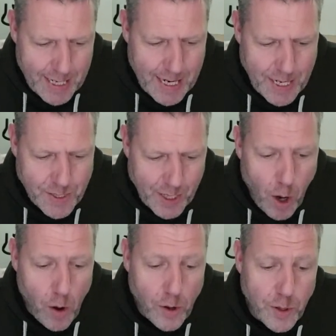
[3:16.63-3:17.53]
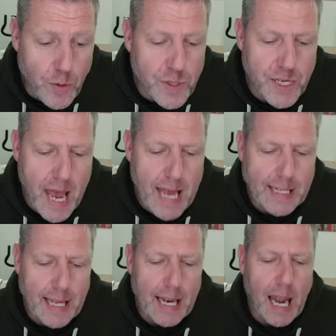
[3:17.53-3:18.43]
"It is the God who said,
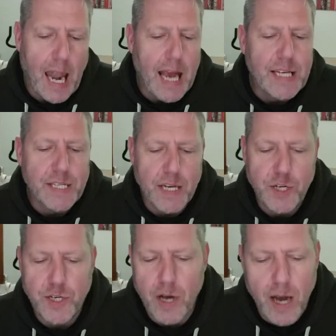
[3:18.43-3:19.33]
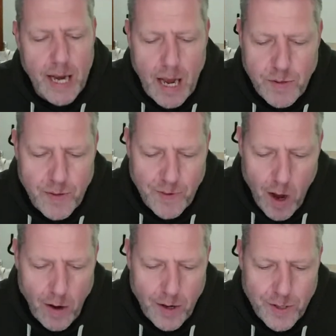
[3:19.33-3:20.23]
'Let light shine out of
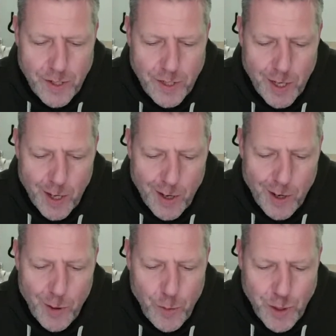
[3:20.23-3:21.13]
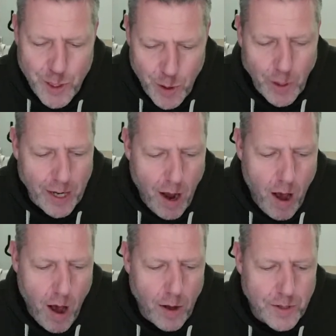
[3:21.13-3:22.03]
darkness,' who has shone in our
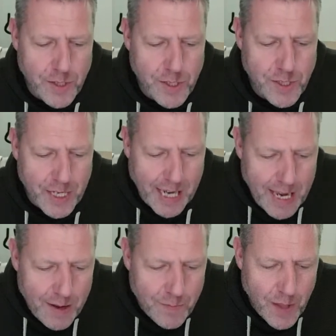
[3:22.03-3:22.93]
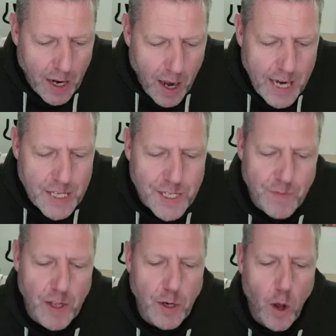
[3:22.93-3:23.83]
hearts to give the light
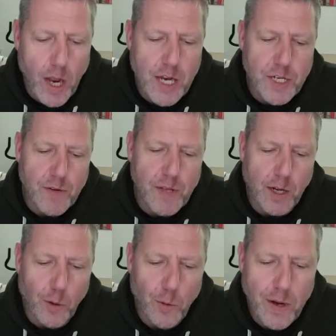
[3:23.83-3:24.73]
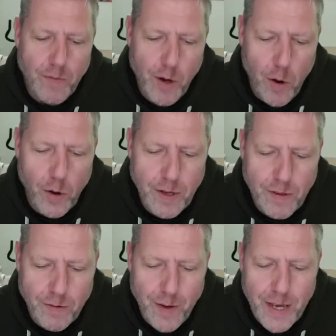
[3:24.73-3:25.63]
of the knowledge of the glory of God in
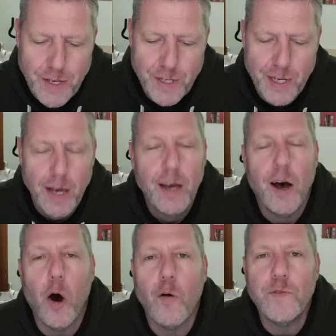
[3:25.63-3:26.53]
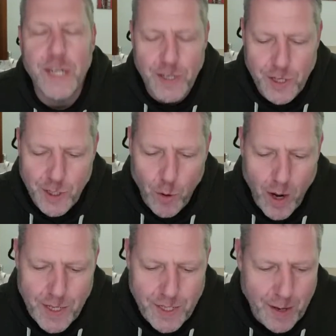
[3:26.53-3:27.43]
the face of Jesus
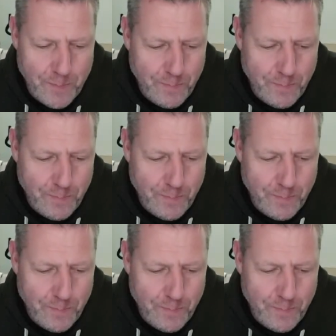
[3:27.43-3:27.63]
Christ.